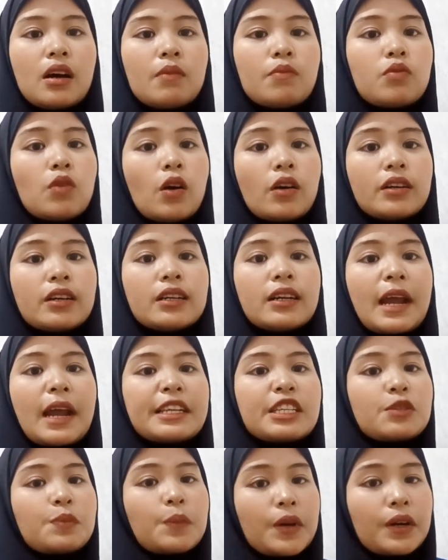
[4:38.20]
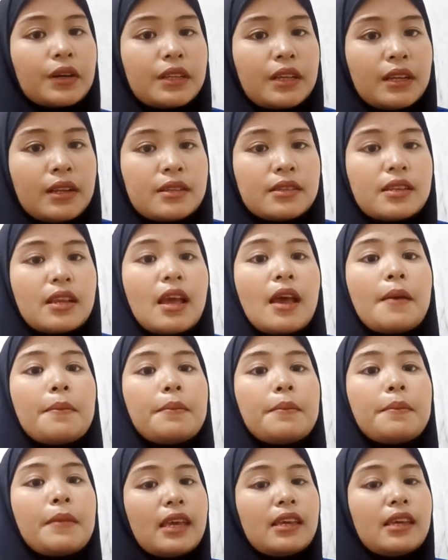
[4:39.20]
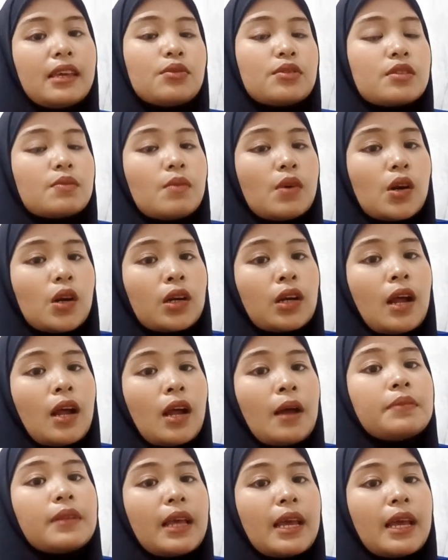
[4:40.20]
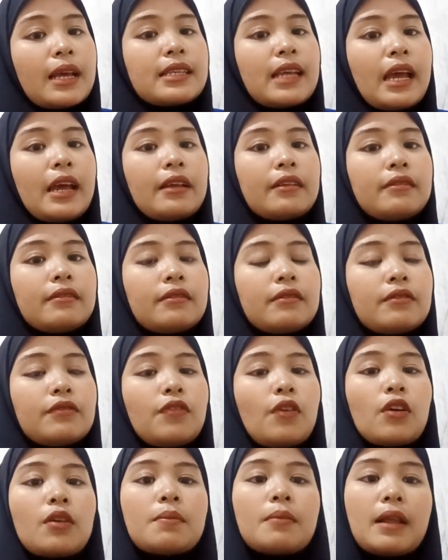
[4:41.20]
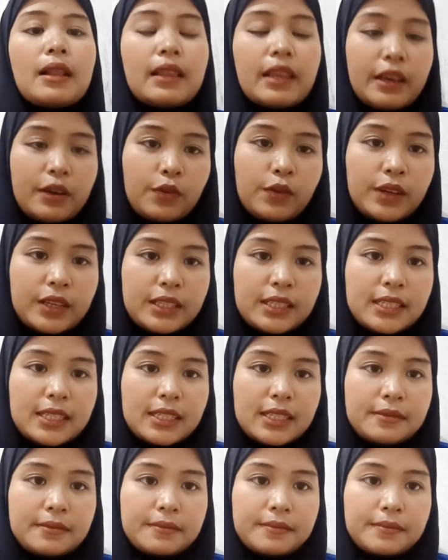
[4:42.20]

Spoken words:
broader experience may use more complex and formal language.